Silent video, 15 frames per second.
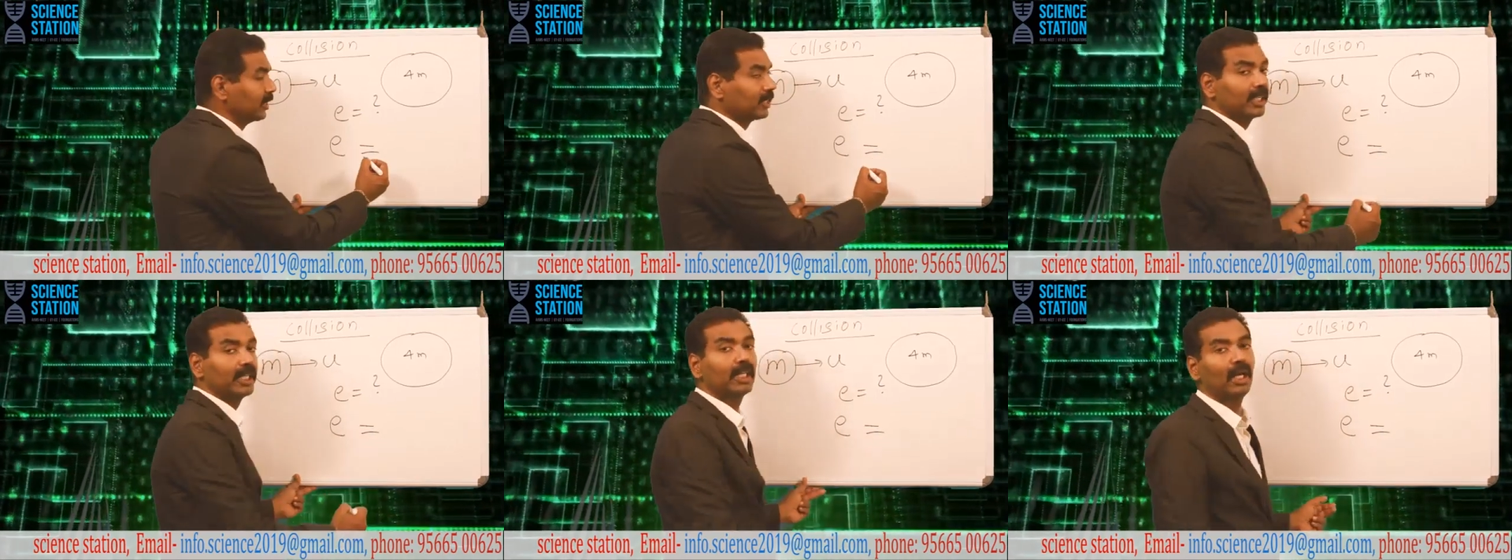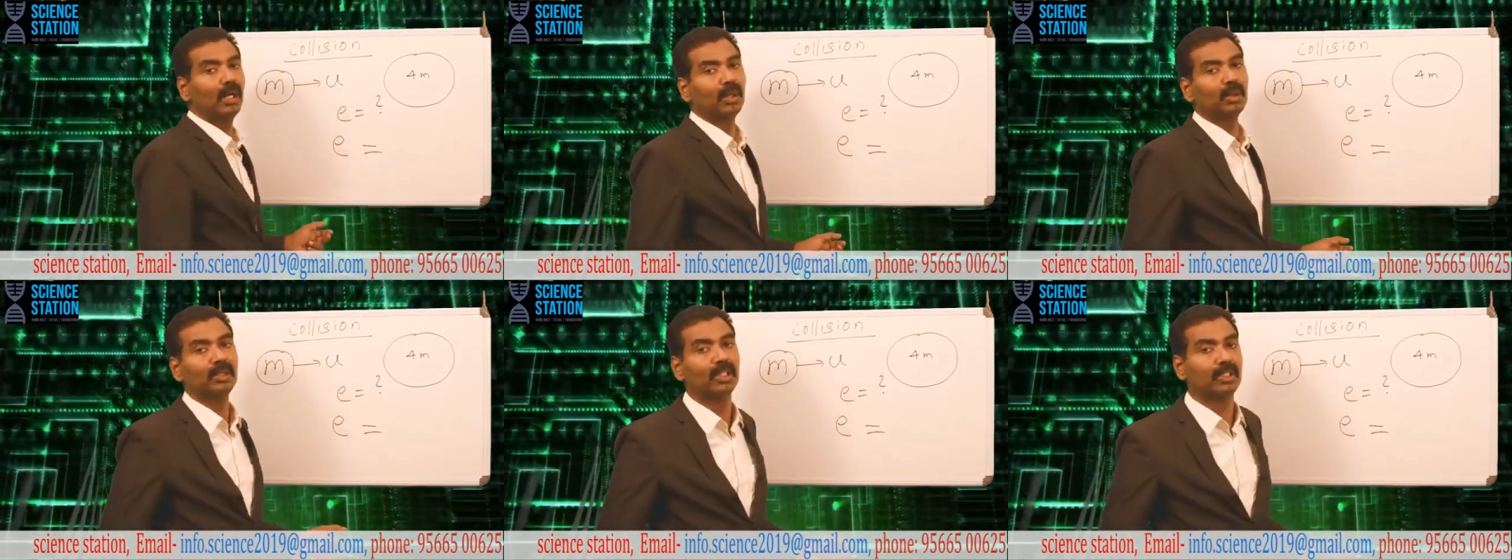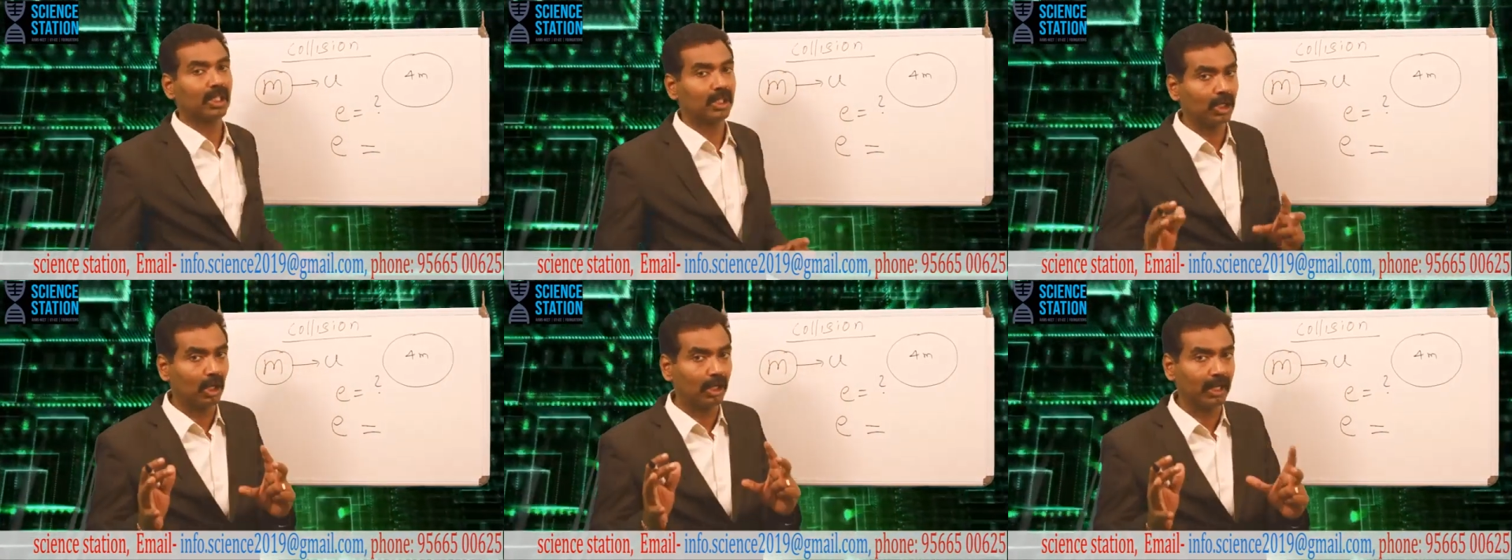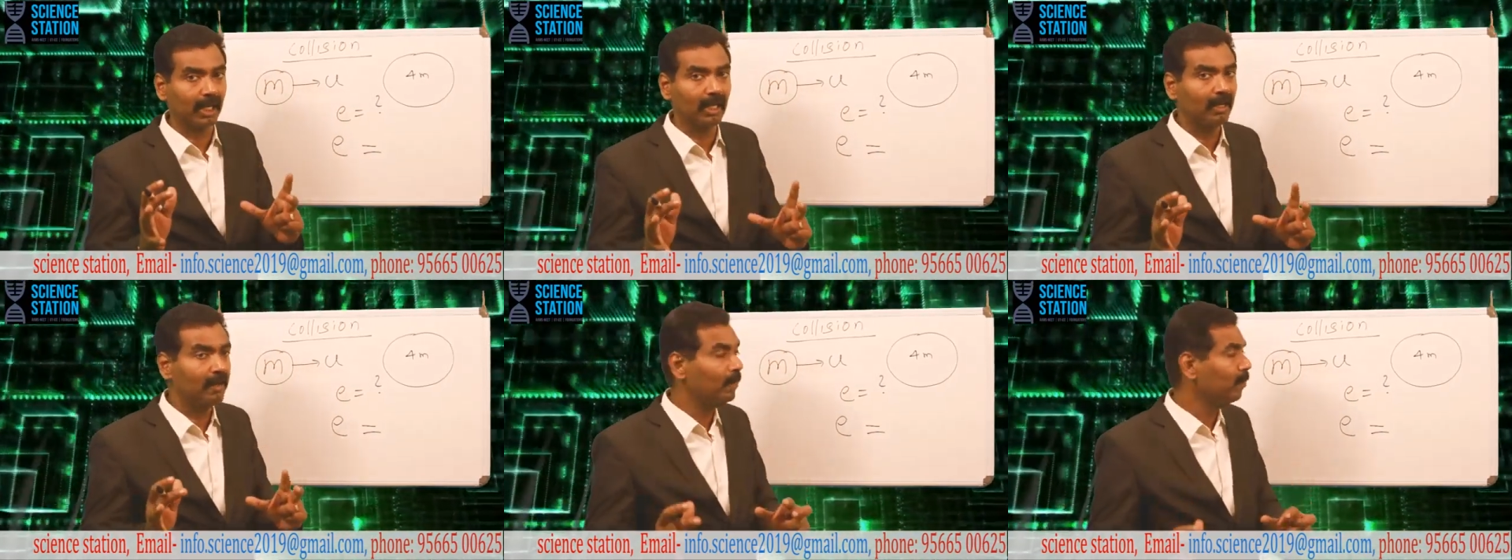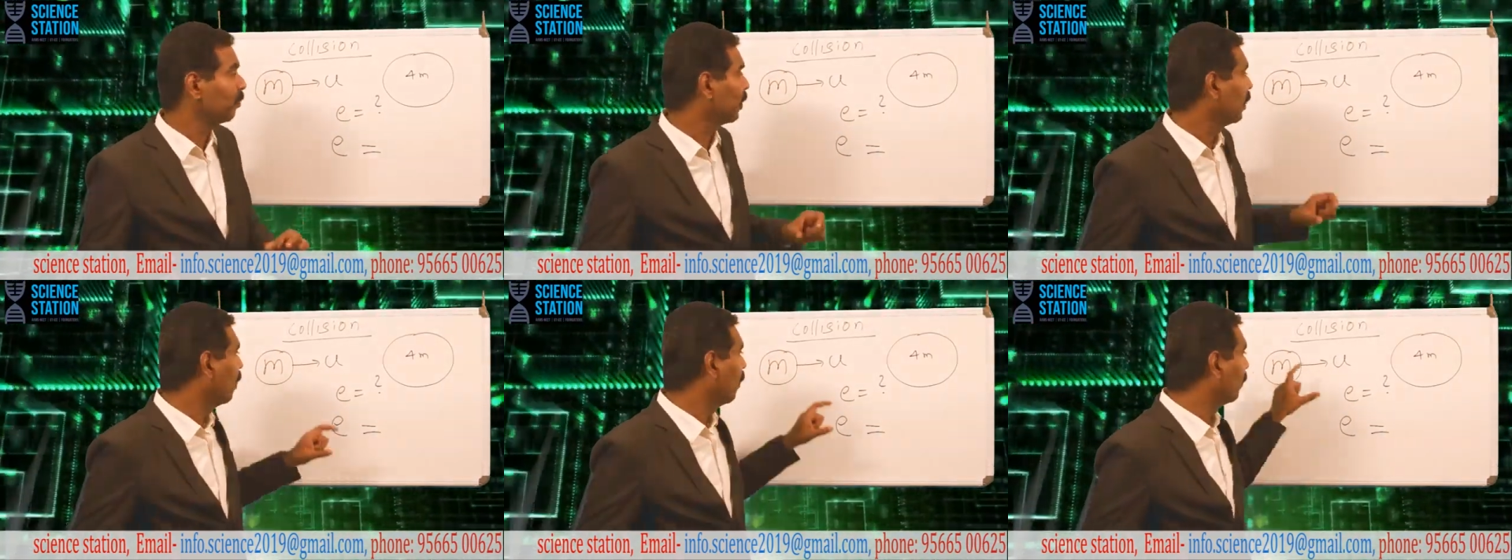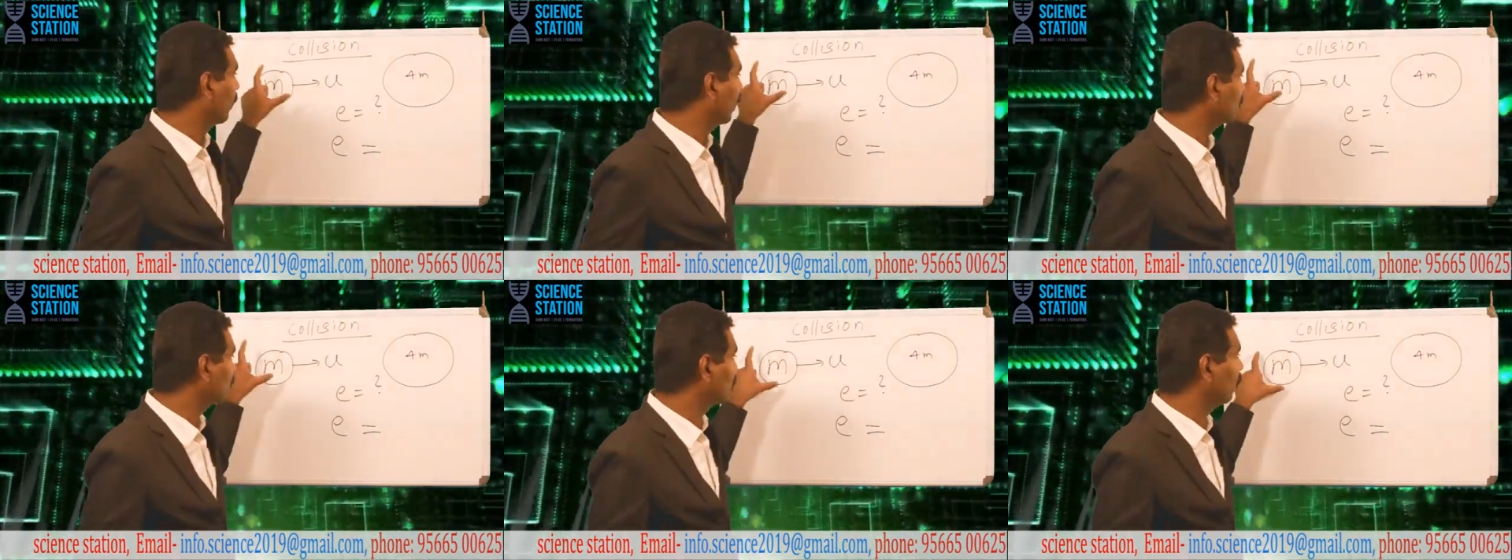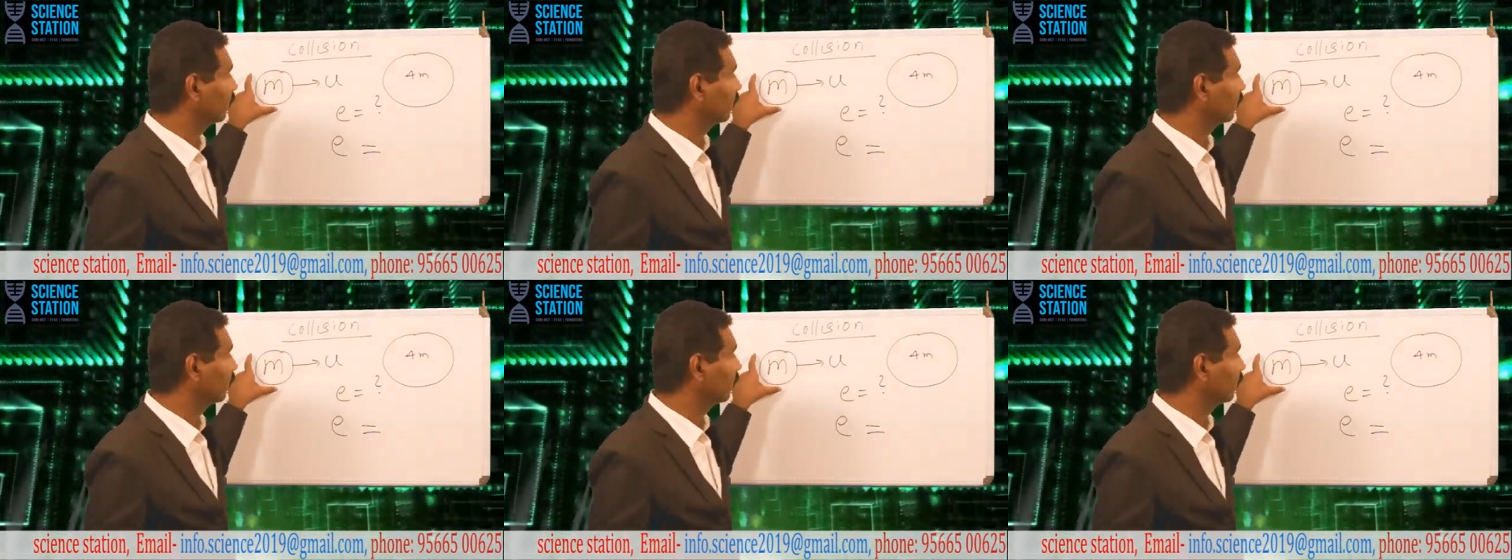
is equal to, this is a shortcut, mass